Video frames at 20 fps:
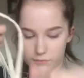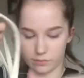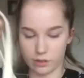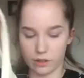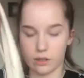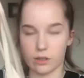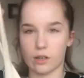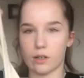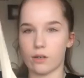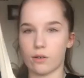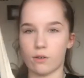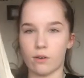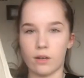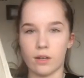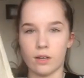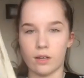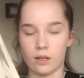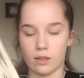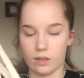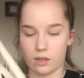you know,
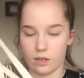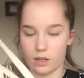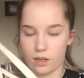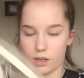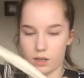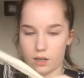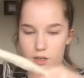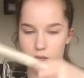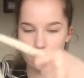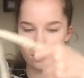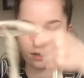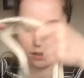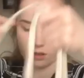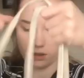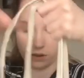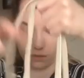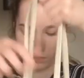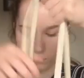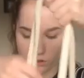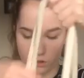
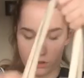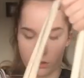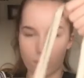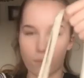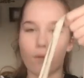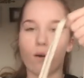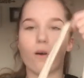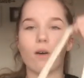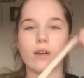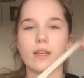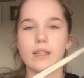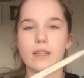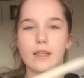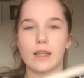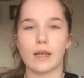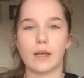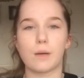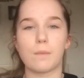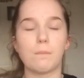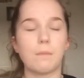I'm not walking
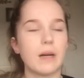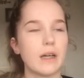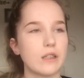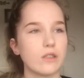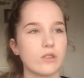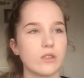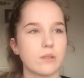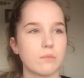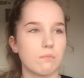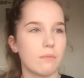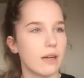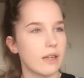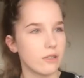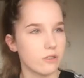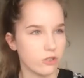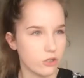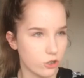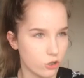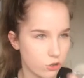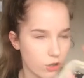like miles and miles
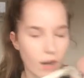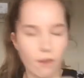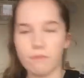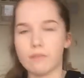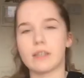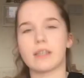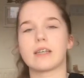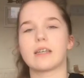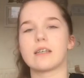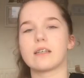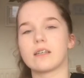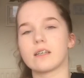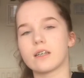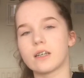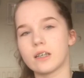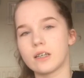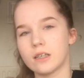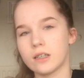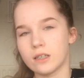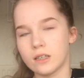and travelling
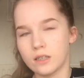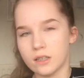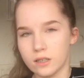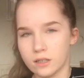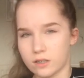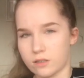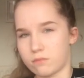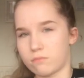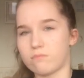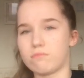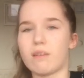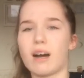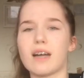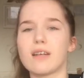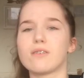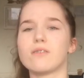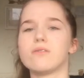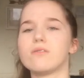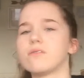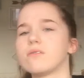
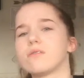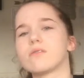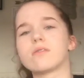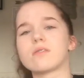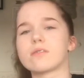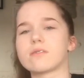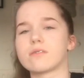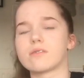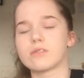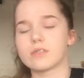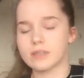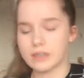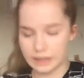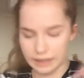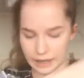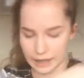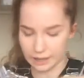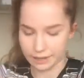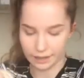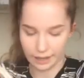miles just to
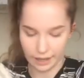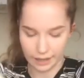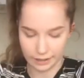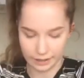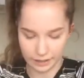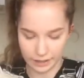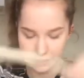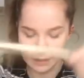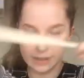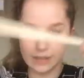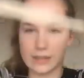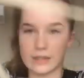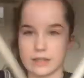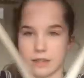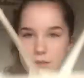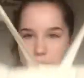get there. Like, this is